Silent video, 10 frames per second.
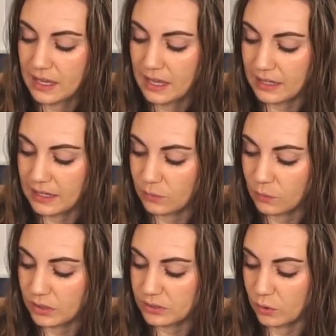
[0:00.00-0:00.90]
and it
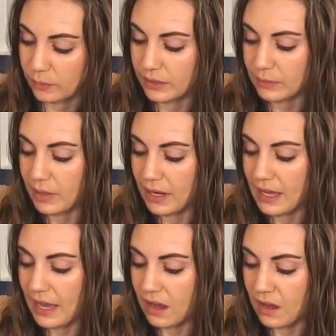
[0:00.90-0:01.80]
works normally, but
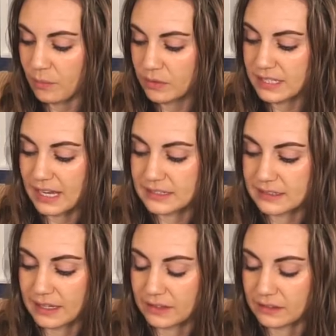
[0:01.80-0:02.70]
it almost has like